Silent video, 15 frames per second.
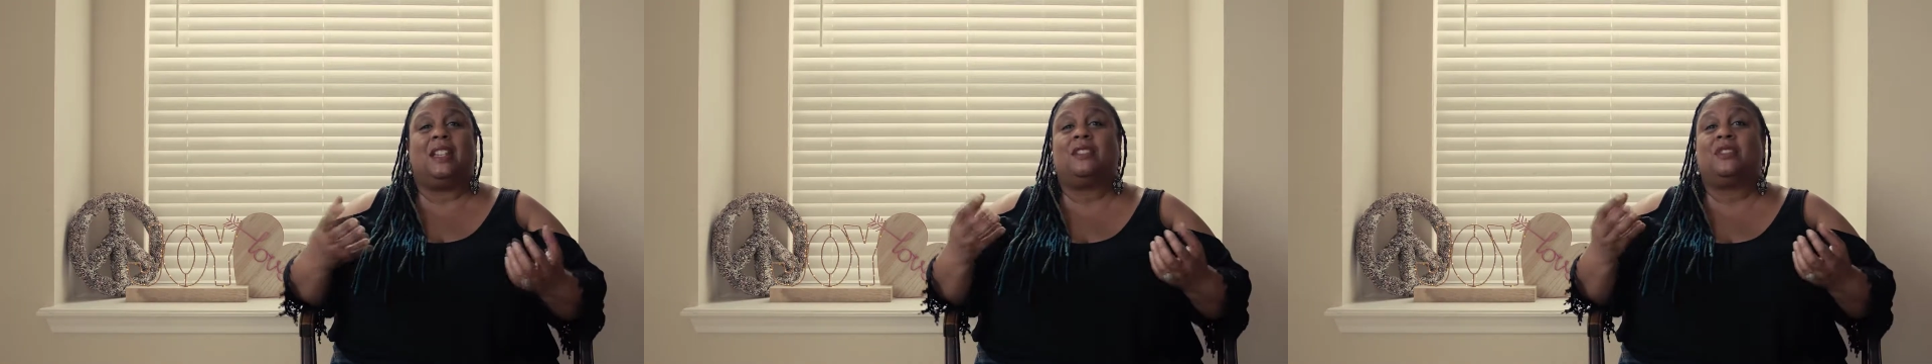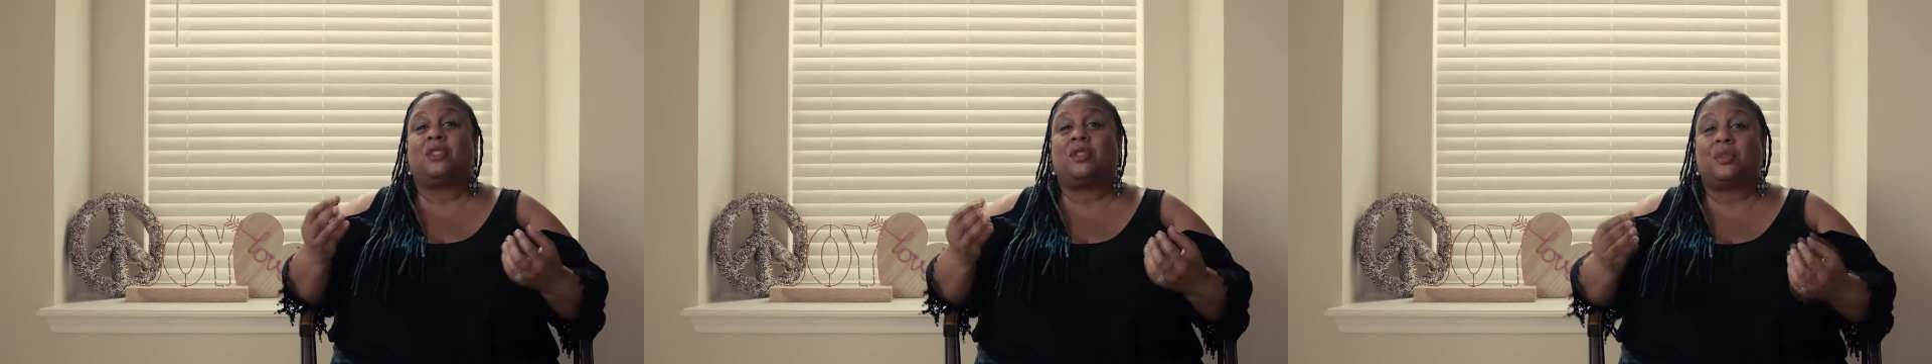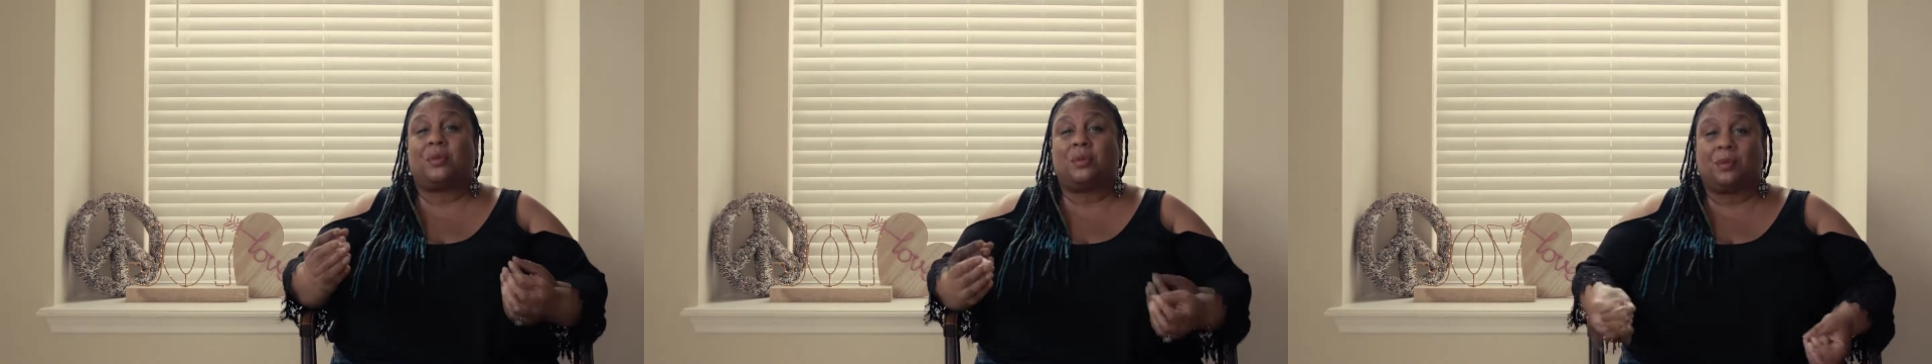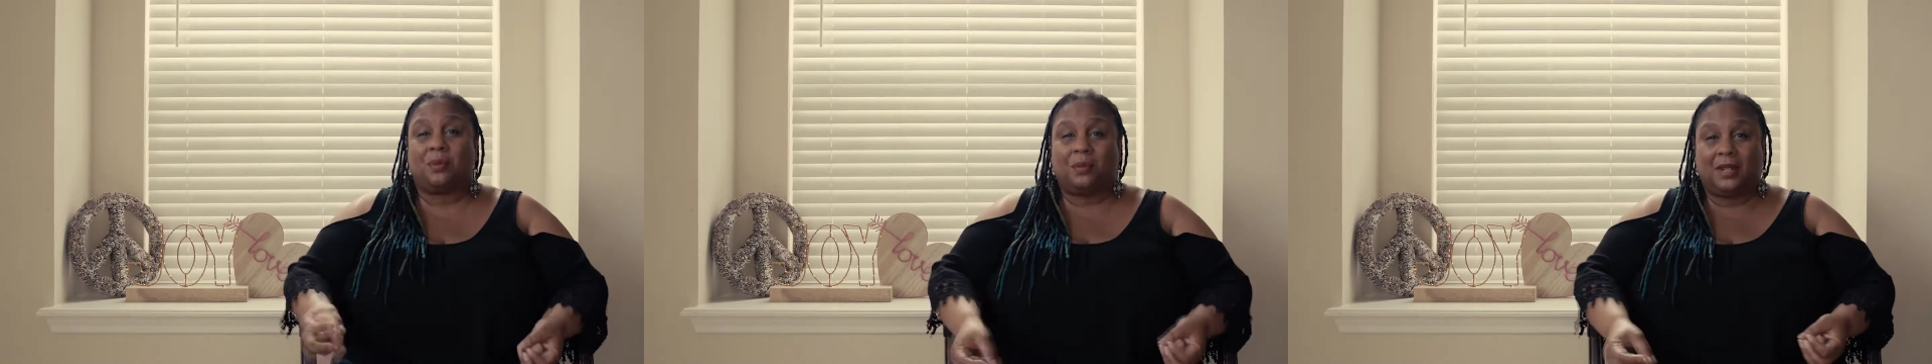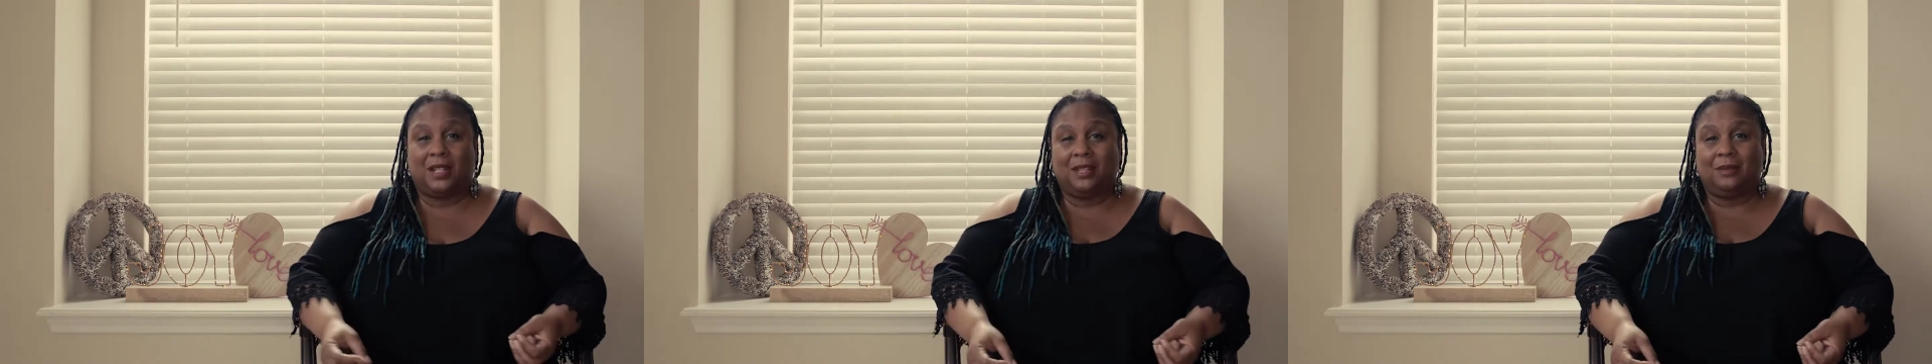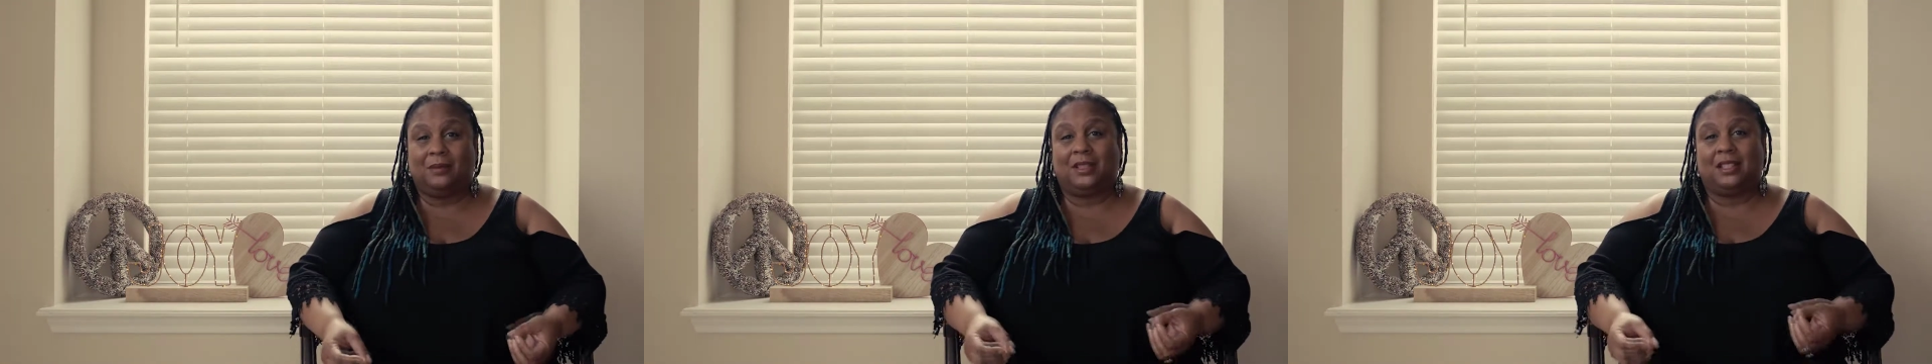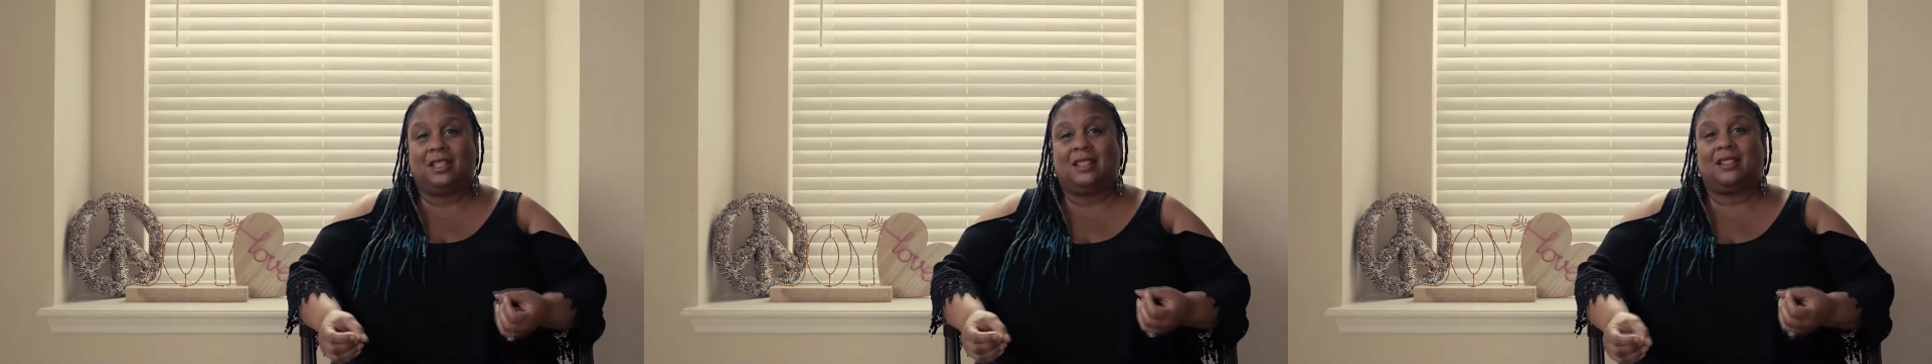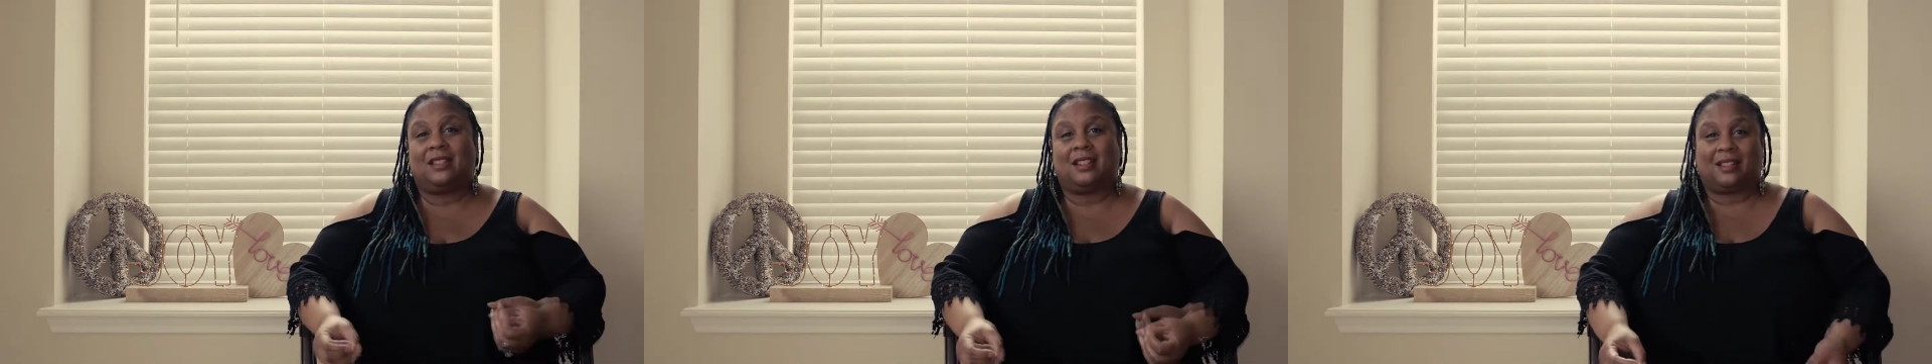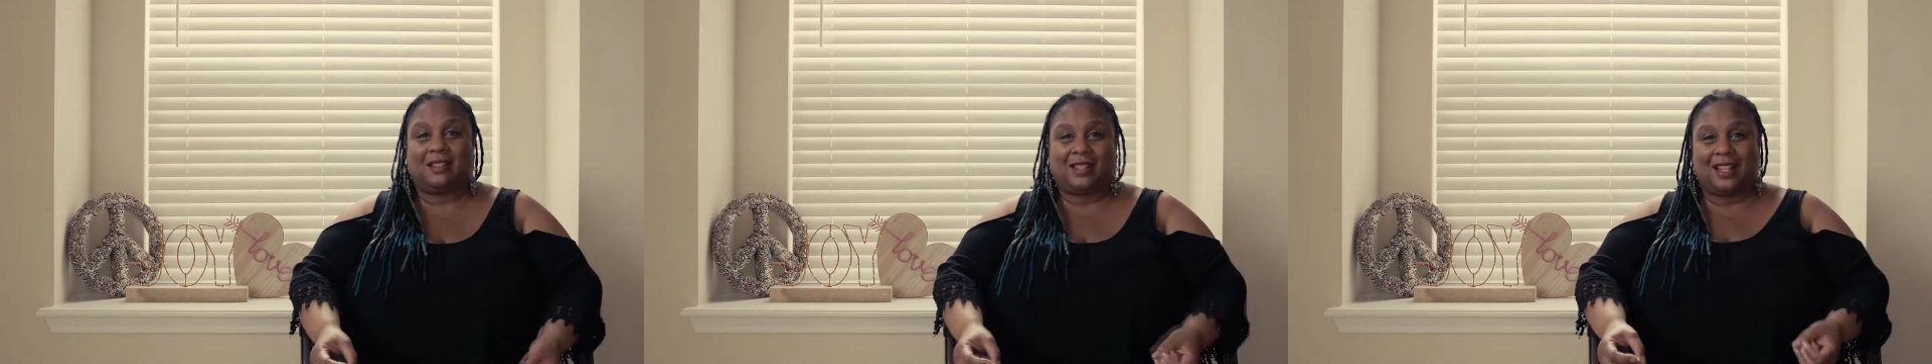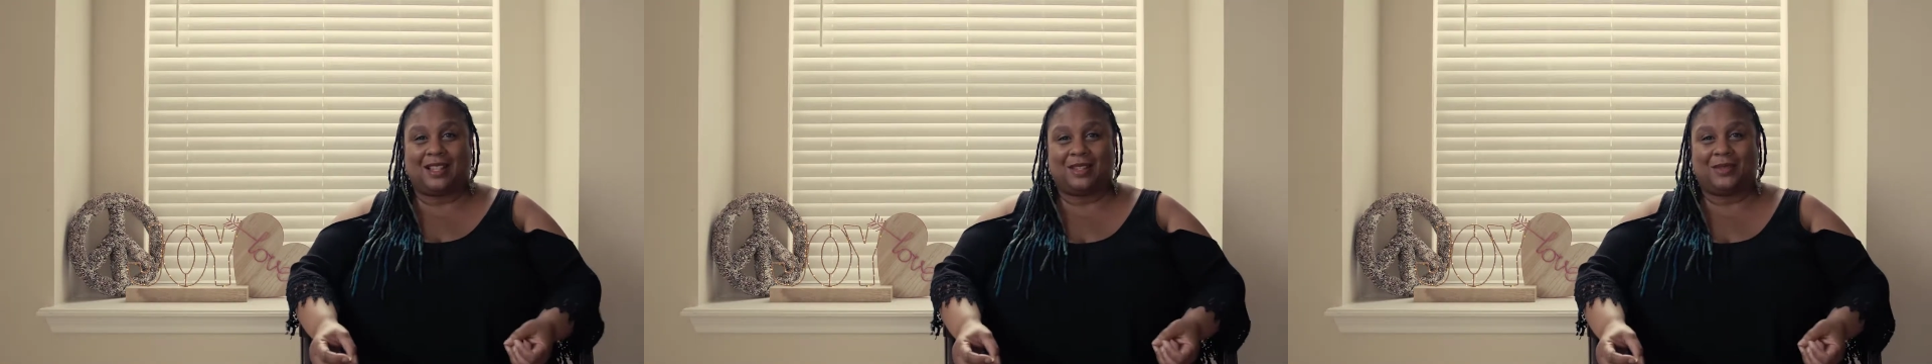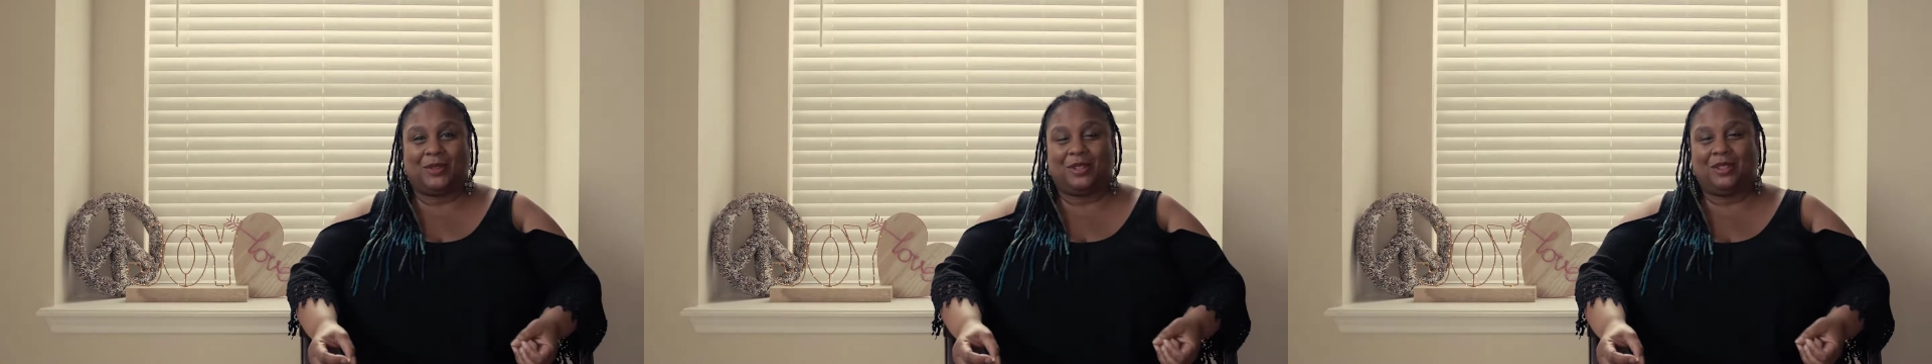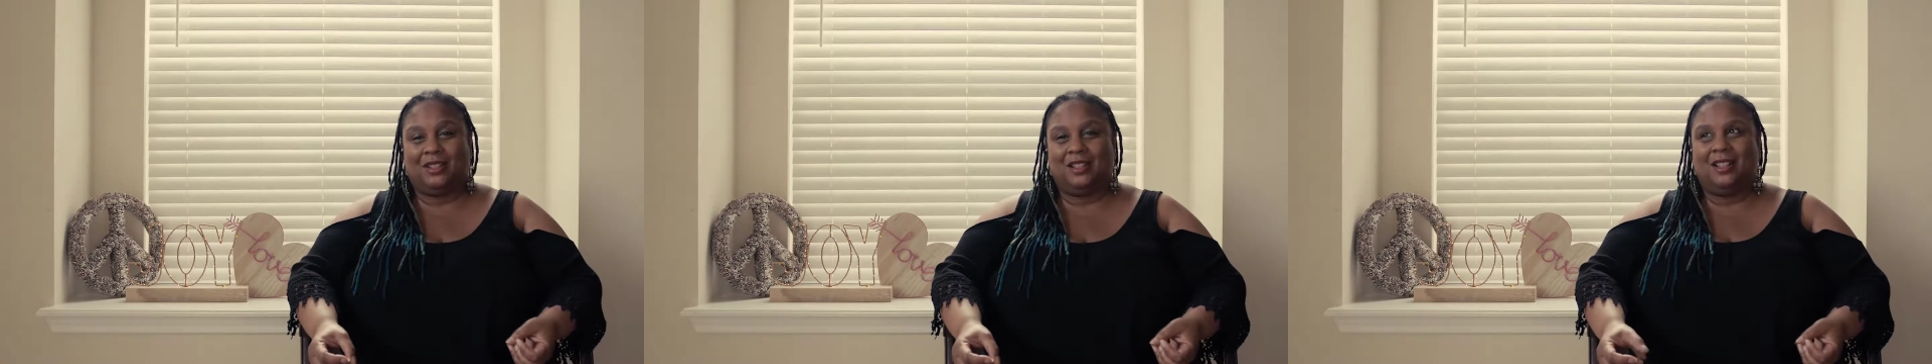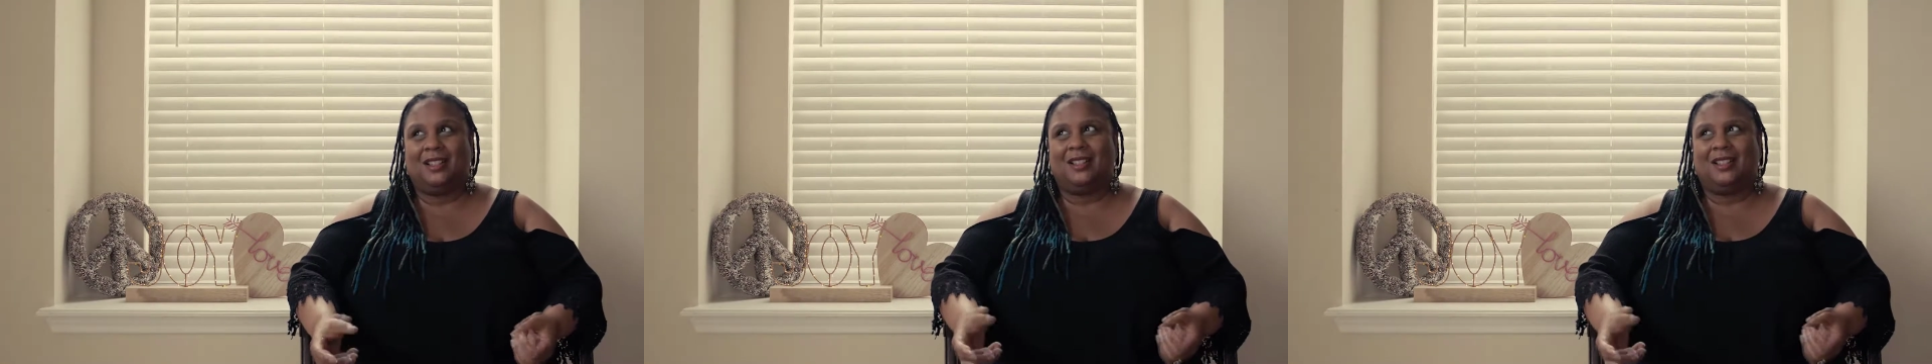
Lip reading: extremely successful.